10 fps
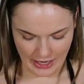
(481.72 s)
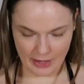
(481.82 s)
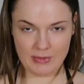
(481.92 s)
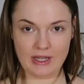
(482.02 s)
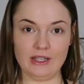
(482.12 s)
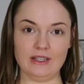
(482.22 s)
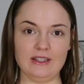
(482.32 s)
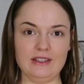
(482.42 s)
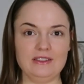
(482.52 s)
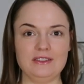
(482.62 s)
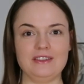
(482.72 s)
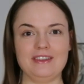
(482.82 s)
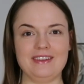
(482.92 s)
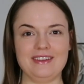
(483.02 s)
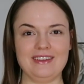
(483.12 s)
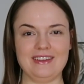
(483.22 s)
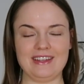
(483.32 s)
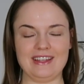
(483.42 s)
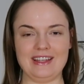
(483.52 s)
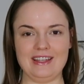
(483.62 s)
I mean...
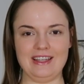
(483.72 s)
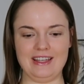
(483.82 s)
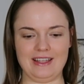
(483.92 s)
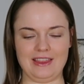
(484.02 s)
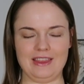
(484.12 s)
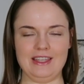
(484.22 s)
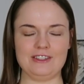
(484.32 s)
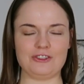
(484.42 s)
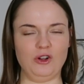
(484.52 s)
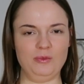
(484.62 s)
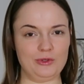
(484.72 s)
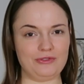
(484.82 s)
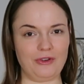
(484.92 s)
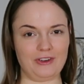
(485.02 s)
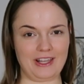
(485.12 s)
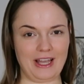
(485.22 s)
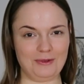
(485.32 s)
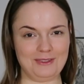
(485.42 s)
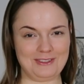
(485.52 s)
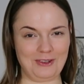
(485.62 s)
Uh, things almost falling
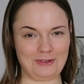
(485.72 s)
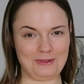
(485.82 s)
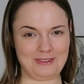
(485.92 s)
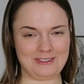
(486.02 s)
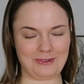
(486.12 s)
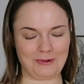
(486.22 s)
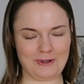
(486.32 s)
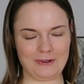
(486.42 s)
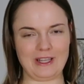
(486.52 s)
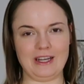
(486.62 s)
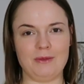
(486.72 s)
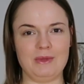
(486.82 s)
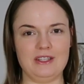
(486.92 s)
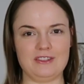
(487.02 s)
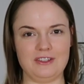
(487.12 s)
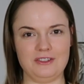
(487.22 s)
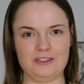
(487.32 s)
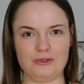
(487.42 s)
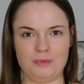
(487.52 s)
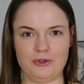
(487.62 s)
out this also look and I mean it's not
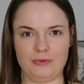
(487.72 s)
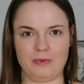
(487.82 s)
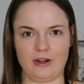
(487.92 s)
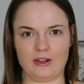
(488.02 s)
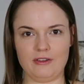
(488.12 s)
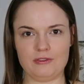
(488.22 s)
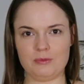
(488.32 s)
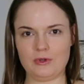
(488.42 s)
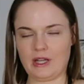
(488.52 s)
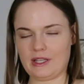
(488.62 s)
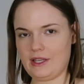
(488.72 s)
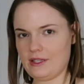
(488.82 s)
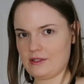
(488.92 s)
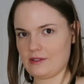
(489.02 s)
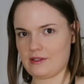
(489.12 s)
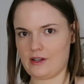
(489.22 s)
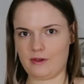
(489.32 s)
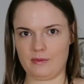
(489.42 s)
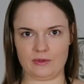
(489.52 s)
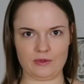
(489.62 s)
super duper uncomfortable like yes it's a
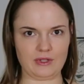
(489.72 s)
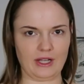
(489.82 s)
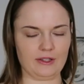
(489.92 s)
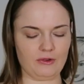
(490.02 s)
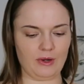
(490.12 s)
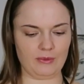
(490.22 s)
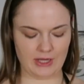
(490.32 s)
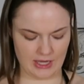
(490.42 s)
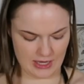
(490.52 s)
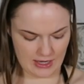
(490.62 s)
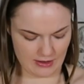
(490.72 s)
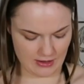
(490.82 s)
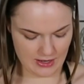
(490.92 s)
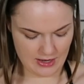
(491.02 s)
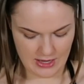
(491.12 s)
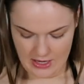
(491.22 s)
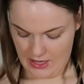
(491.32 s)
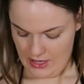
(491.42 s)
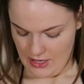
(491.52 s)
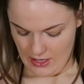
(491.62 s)
little bit too tight around here
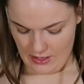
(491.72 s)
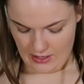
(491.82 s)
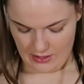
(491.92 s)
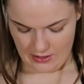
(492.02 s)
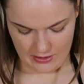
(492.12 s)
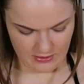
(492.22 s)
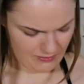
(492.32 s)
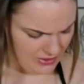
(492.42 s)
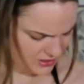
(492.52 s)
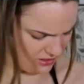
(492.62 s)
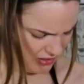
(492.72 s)
um,